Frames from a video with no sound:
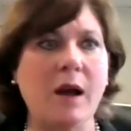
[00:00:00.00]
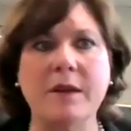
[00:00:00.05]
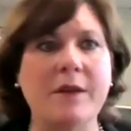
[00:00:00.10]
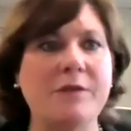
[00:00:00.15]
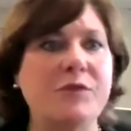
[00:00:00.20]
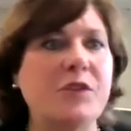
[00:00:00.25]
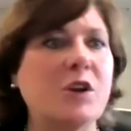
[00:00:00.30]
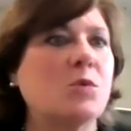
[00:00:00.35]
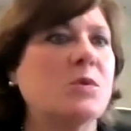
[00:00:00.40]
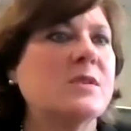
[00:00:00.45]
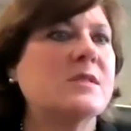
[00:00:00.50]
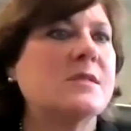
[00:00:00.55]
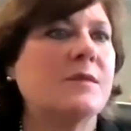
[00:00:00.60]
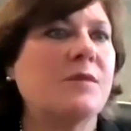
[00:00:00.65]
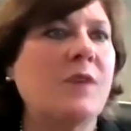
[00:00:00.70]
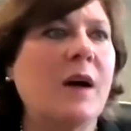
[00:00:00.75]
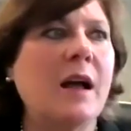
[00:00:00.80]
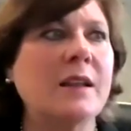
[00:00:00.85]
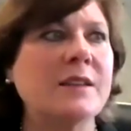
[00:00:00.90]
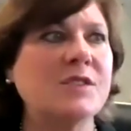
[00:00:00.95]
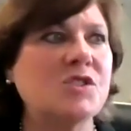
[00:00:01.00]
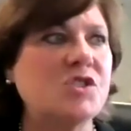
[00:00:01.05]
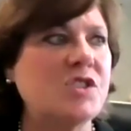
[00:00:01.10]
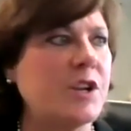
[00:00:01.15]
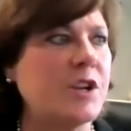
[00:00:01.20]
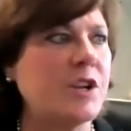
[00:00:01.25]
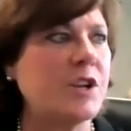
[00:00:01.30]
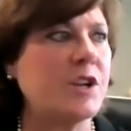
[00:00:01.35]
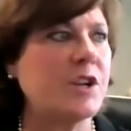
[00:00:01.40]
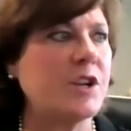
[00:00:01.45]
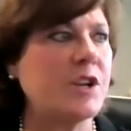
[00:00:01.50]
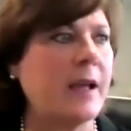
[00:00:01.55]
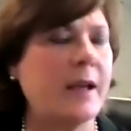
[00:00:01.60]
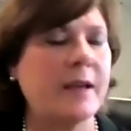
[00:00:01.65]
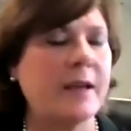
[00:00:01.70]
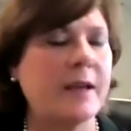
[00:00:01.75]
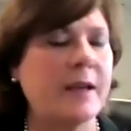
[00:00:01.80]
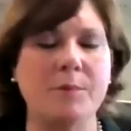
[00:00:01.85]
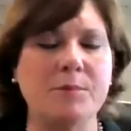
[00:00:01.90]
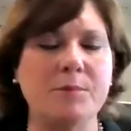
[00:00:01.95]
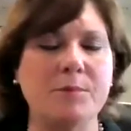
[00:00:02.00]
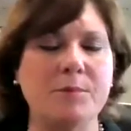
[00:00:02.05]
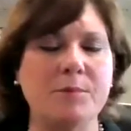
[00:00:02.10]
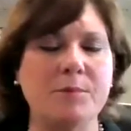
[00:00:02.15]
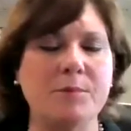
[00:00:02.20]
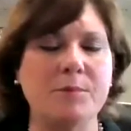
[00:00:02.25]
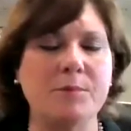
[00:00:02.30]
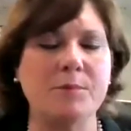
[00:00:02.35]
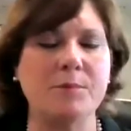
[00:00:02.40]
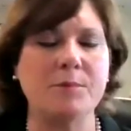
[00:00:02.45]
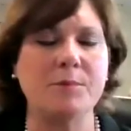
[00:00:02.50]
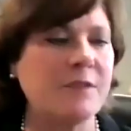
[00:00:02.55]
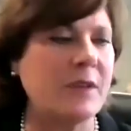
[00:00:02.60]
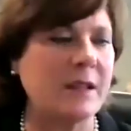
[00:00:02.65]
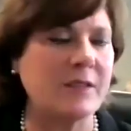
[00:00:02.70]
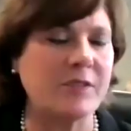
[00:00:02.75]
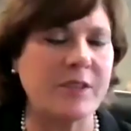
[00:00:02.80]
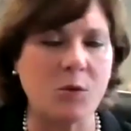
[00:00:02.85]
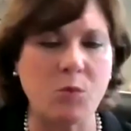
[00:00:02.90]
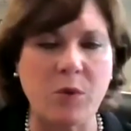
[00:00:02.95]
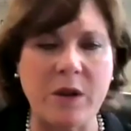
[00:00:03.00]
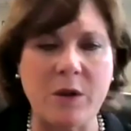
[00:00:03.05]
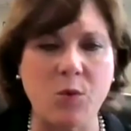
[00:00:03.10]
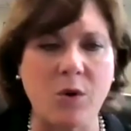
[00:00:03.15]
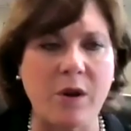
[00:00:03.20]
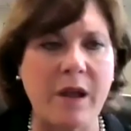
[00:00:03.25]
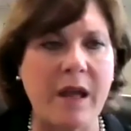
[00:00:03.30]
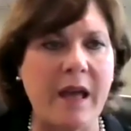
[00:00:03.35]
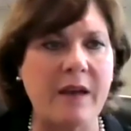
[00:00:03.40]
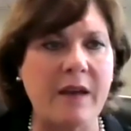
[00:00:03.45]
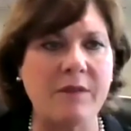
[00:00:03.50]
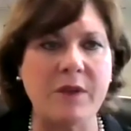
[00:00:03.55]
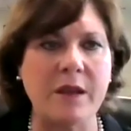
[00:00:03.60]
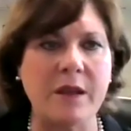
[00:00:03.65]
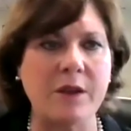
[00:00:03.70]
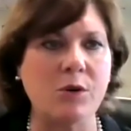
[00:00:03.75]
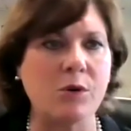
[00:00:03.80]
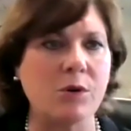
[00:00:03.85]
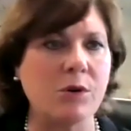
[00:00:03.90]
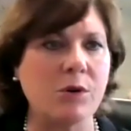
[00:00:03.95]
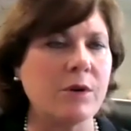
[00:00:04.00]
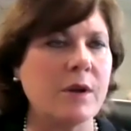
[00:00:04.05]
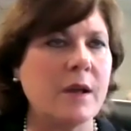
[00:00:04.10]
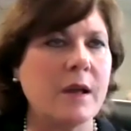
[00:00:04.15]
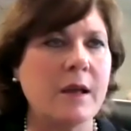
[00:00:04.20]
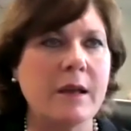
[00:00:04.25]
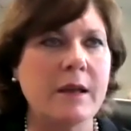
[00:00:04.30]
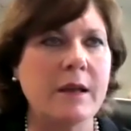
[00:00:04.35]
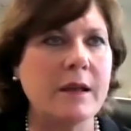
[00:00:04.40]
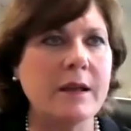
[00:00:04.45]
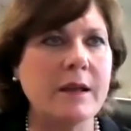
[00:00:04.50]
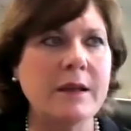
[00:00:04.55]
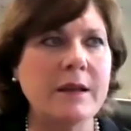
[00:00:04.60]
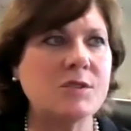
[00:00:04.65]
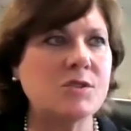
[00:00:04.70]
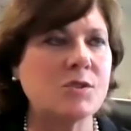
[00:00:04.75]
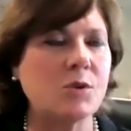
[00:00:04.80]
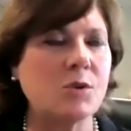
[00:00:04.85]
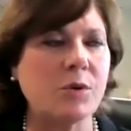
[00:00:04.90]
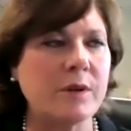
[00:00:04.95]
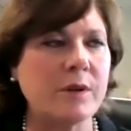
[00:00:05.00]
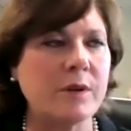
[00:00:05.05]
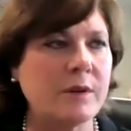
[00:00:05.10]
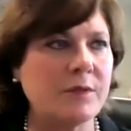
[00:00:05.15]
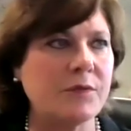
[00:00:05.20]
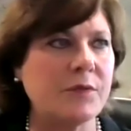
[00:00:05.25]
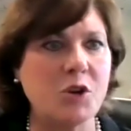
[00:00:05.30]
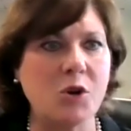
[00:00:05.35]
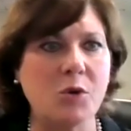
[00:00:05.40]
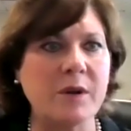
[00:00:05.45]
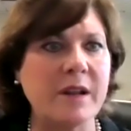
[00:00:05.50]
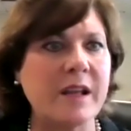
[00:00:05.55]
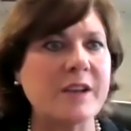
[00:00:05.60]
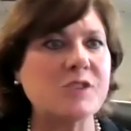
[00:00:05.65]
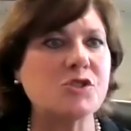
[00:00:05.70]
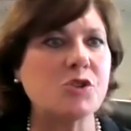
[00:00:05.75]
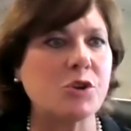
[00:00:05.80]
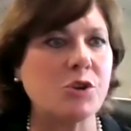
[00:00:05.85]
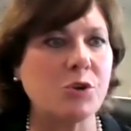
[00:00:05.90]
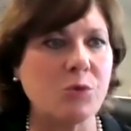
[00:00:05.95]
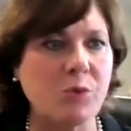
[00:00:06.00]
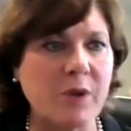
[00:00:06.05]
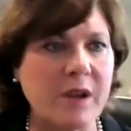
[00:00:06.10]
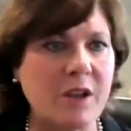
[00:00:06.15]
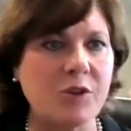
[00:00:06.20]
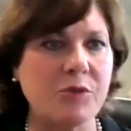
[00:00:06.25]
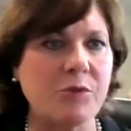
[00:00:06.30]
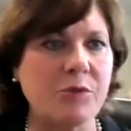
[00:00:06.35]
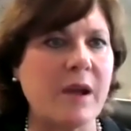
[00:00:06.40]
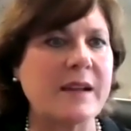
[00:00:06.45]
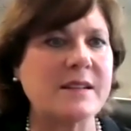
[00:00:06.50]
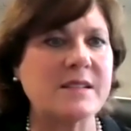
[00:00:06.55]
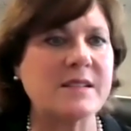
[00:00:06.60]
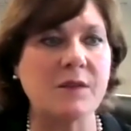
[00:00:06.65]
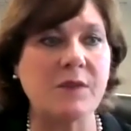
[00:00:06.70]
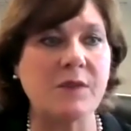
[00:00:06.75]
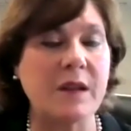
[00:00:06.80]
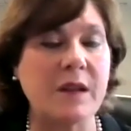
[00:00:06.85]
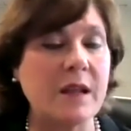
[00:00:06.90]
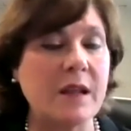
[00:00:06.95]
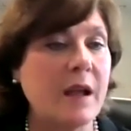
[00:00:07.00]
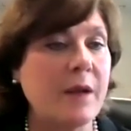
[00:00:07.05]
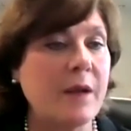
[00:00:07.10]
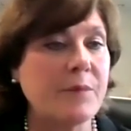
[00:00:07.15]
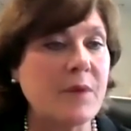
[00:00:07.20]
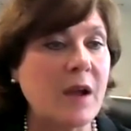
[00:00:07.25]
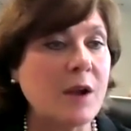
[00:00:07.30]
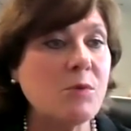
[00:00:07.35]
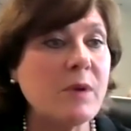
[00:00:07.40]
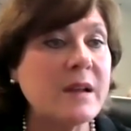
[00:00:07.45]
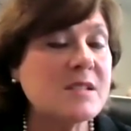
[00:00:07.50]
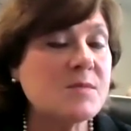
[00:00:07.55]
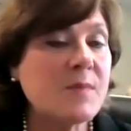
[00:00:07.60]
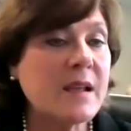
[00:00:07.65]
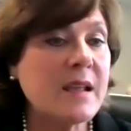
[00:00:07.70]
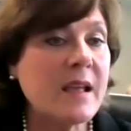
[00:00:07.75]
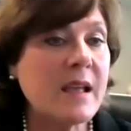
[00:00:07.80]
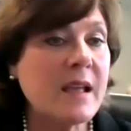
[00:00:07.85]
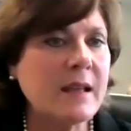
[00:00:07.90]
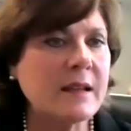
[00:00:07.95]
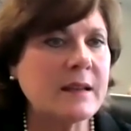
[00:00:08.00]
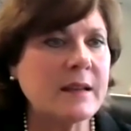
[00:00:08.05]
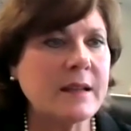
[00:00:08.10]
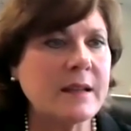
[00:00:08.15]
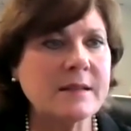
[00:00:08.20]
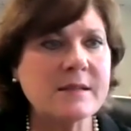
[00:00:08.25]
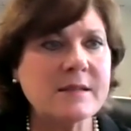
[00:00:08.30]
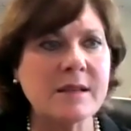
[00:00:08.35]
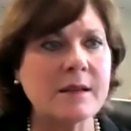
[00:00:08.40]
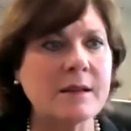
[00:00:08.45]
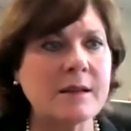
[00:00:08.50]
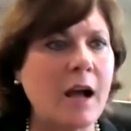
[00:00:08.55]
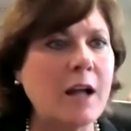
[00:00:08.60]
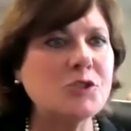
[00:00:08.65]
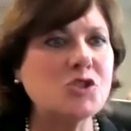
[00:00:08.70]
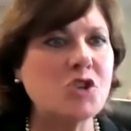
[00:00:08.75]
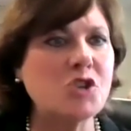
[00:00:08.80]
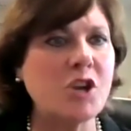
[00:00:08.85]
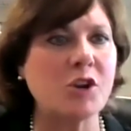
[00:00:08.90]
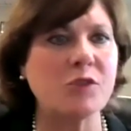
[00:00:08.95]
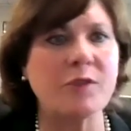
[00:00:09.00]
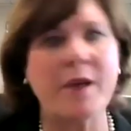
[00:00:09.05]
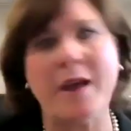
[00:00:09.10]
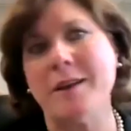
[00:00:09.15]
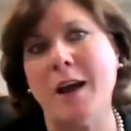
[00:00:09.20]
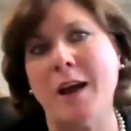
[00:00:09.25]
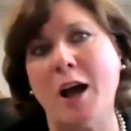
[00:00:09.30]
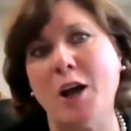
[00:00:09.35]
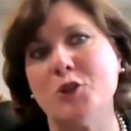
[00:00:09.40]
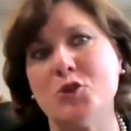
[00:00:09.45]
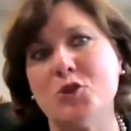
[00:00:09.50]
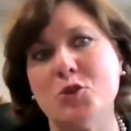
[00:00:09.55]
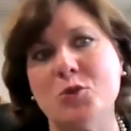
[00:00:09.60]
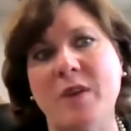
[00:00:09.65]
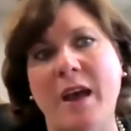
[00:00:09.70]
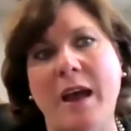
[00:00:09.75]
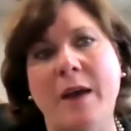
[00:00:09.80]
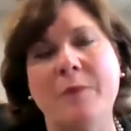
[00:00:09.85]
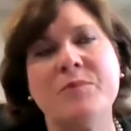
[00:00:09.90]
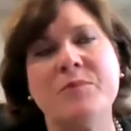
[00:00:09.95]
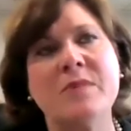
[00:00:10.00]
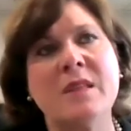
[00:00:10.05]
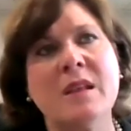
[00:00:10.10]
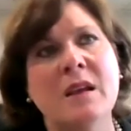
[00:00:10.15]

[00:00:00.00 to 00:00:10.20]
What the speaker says: If there was a volunteer to head up any event that we were having or any sort of, an extracurricular activity, I raised my hand and said, I'll chair that, I'll do that.